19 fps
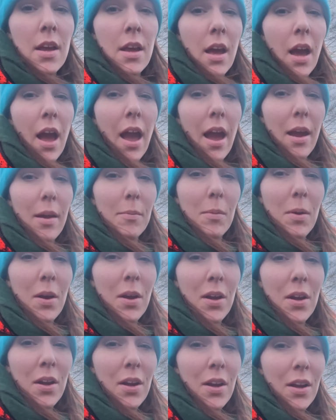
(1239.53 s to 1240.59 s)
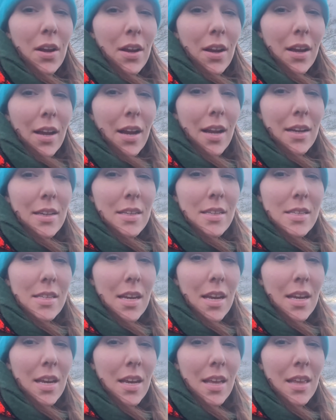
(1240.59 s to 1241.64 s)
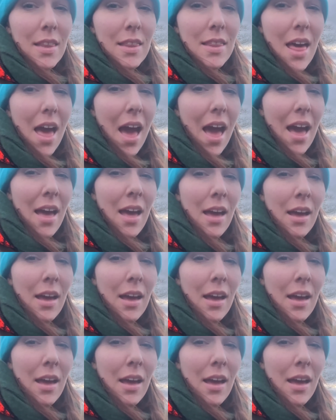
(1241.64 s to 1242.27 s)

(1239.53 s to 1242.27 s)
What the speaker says: Can you see there?